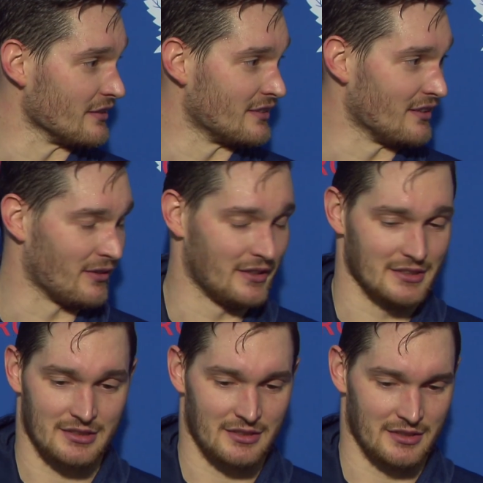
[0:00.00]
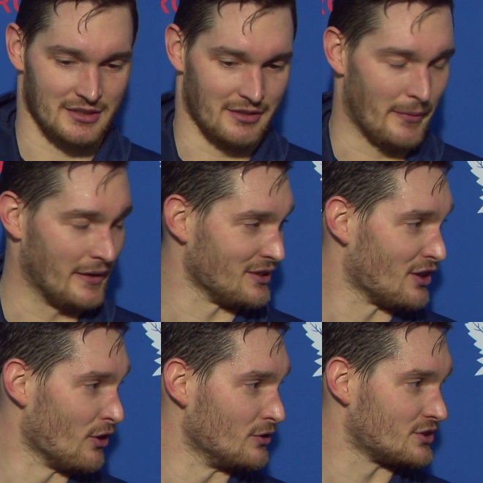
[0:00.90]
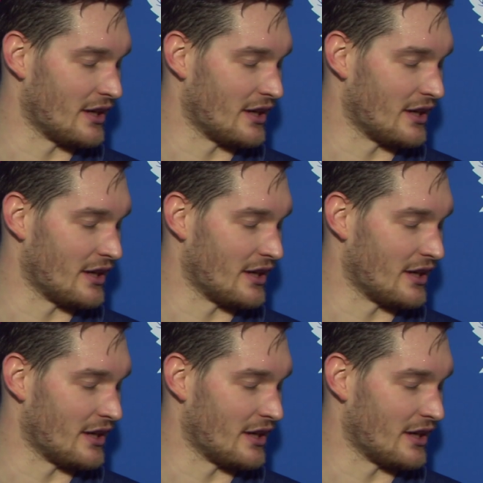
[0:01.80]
You know, he's an amazing coach.